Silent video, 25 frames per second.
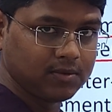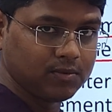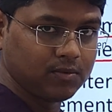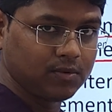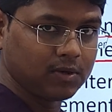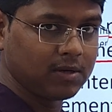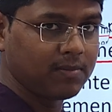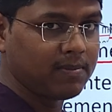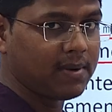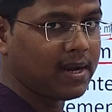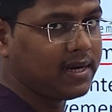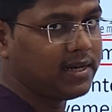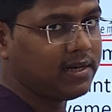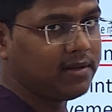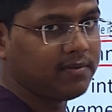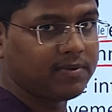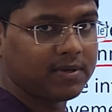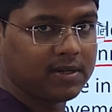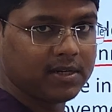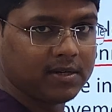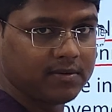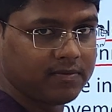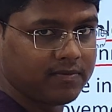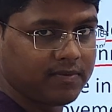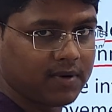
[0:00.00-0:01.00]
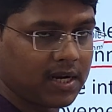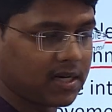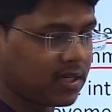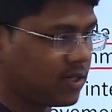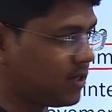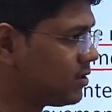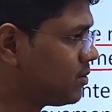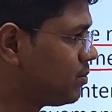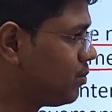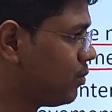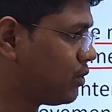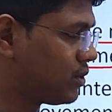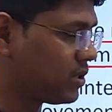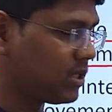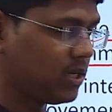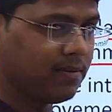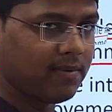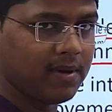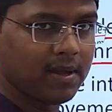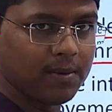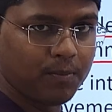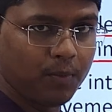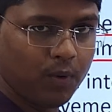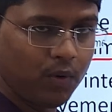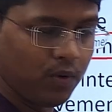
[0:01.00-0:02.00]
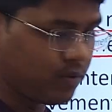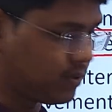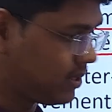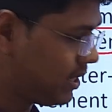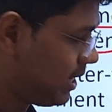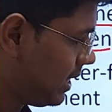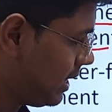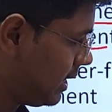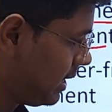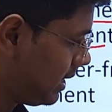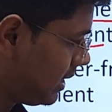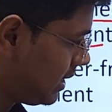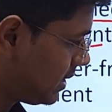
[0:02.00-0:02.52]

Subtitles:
okay, by different factors, mostly by bone,